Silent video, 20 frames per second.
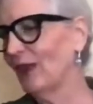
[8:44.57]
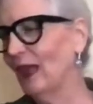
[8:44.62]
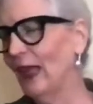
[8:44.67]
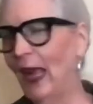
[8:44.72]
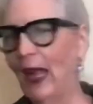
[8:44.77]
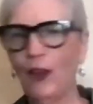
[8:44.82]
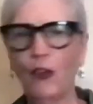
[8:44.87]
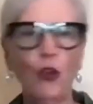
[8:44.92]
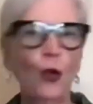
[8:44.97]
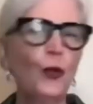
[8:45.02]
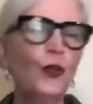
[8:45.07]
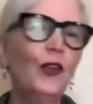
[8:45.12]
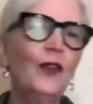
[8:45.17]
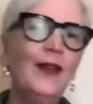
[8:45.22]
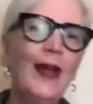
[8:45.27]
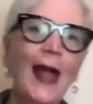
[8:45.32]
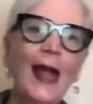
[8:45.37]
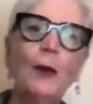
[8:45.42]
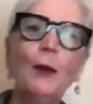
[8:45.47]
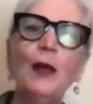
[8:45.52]
And so
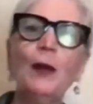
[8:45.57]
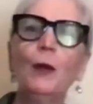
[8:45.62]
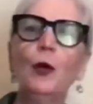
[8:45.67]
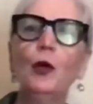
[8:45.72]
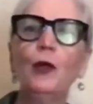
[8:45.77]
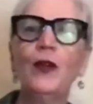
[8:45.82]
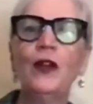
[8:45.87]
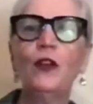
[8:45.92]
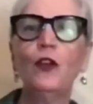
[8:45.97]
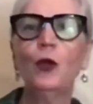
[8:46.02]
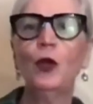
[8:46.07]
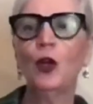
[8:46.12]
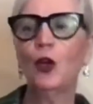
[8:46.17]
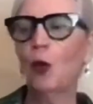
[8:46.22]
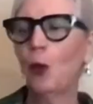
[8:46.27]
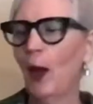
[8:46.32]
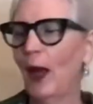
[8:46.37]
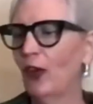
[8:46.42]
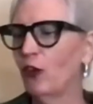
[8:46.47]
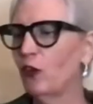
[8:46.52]
today we move into the
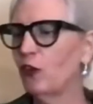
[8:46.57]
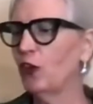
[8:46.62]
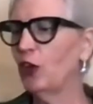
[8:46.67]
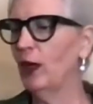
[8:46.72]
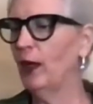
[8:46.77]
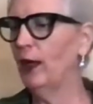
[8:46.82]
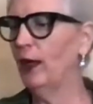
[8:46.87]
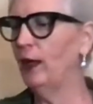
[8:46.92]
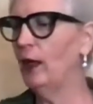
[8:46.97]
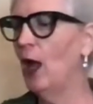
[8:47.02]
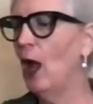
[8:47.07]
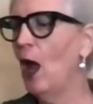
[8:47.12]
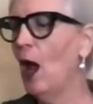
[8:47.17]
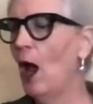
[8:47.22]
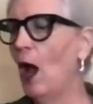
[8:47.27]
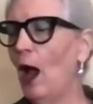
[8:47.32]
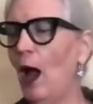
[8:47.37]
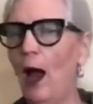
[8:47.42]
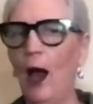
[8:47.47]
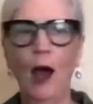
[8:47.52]
question
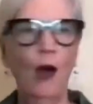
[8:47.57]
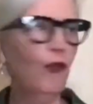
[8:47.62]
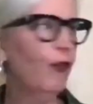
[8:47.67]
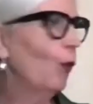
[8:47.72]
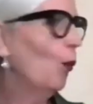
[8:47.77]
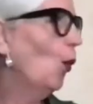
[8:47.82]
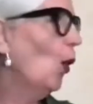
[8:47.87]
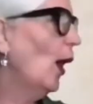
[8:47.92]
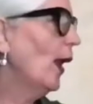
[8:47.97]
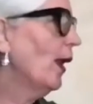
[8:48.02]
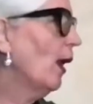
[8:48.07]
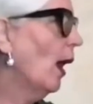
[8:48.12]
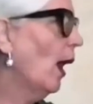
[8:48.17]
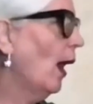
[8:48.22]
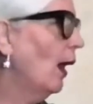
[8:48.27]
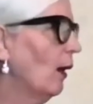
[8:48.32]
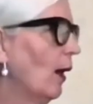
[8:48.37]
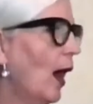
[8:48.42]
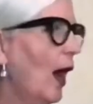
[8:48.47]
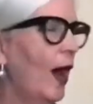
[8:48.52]
of what
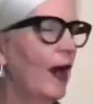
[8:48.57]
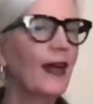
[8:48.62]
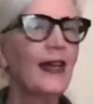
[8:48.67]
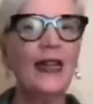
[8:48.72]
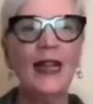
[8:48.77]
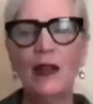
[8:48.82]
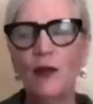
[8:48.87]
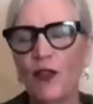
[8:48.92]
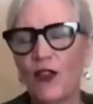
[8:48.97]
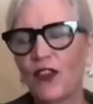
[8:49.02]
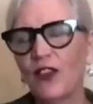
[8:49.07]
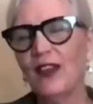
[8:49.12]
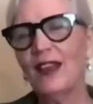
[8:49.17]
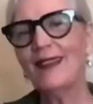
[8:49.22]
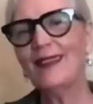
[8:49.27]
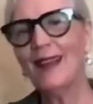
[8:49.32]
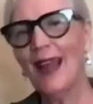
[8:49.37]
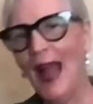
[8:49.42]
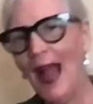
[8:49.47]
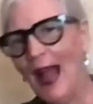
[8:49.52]
are our gifts
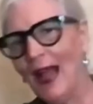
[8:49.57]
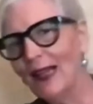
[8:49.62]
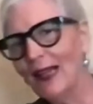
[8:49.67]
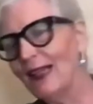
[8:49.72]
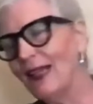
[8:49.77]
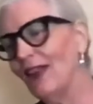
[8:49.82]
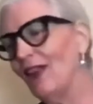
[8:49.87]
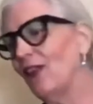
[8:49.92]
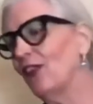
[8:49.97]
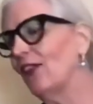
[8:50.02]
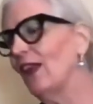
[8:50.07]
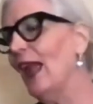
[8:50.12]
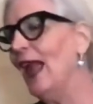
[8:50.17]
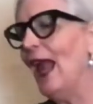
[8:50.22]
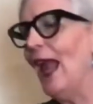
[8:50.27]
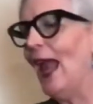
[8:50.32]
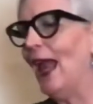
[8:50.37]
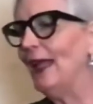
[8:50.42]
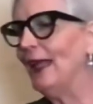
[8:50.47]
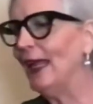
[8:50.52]
and talents,
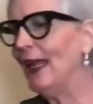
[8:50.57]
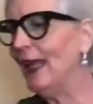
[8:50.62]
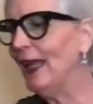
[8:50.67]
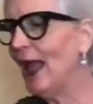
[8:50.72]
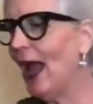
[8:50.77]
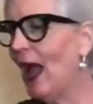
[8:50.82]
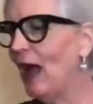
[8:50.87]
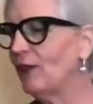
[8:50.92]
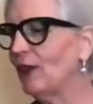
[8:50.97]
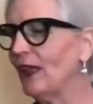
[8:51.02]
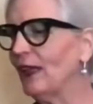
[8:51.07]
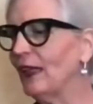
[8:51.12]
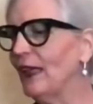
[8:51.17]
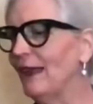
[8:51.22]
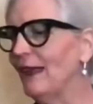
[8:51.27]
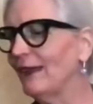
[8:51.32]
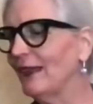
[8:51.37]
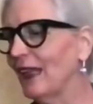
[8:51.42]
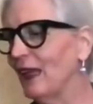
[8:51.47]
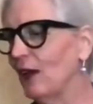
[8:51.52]
and in having
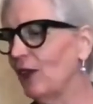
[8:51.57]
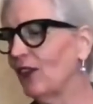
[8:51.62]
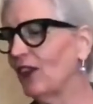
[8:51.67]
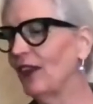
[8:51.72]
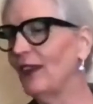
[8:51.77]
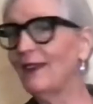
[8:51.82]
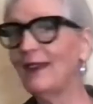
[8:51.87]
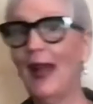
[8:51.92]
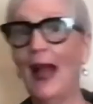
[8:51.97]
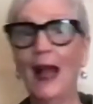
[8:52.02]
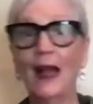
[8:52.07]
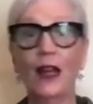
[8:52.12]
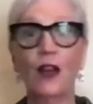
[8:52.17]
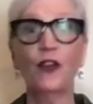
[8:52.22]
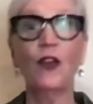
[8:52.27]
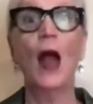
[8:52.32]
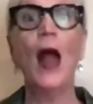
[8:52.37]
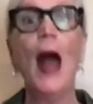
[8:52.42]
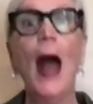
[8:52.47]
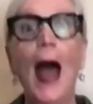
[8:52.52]
these gifts and
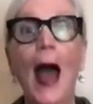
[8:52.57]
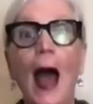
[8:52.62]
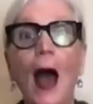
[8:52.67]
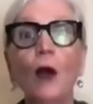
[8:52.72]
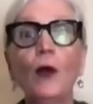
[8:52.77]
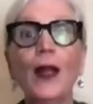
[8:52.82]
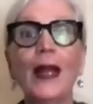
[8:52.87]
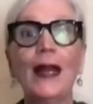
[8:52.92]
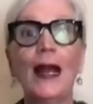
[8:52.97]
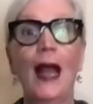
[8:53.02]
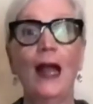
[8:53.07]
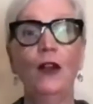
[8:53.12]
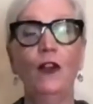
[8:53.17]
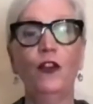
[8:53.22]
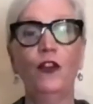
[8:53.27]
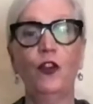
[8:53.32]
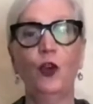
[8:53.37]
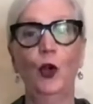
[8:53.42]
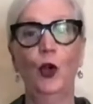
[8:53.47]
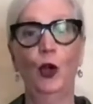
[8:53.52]
talents, how can I
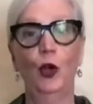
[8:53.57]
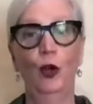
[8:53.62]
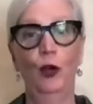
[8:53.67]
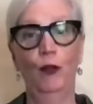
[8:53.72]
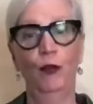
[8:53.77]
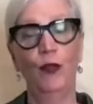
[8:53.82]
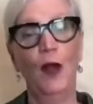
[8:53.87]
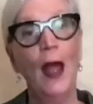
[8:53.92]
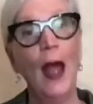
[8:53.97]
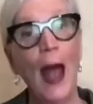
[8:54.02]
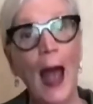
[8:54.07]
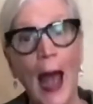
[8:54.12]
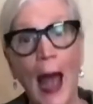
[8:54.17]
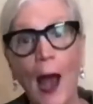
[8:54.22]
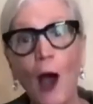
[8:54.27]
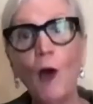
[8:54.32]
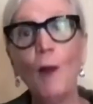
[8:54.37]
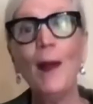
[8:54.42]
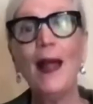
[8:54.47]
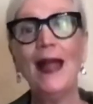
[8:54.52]
serve?
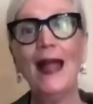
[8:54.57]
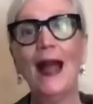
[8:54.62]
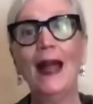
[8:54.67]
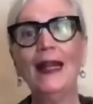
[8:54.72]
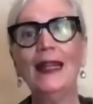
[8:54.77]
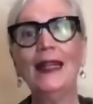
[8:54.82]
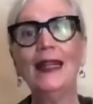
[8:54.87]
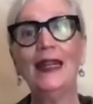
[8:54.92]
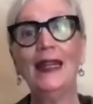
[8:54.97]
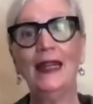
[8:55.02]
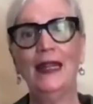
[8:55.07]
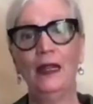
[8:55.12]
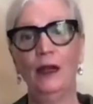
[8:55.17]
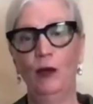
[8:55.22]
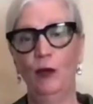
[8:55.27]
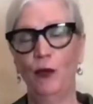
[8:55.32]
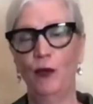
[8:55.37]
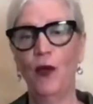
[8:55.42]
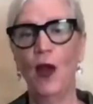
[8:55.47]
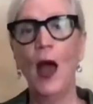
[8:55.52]
How may I
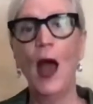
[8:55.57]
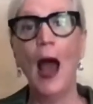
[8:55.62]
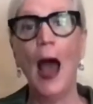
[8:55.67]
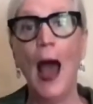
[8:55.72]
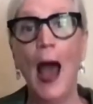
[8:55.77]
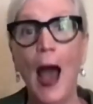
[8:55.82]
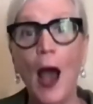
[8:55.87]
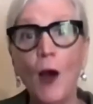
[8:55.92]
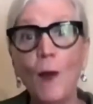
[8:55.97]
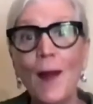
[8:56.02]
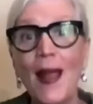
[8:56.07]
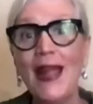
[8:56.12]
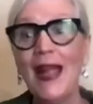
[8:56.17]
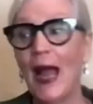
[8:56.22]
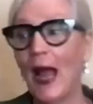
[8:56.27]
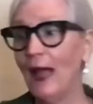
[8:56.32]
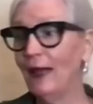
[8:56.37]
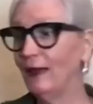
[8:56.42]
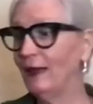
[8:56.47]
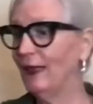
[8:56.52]
give? How may
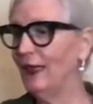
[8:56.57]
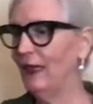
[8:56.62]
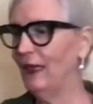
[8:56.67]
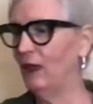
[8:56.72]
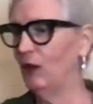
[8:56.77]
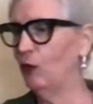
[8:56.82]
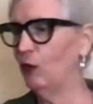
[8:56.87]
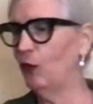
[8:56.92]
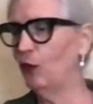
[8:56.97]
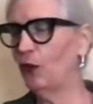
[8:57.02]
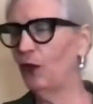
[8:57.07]
I live?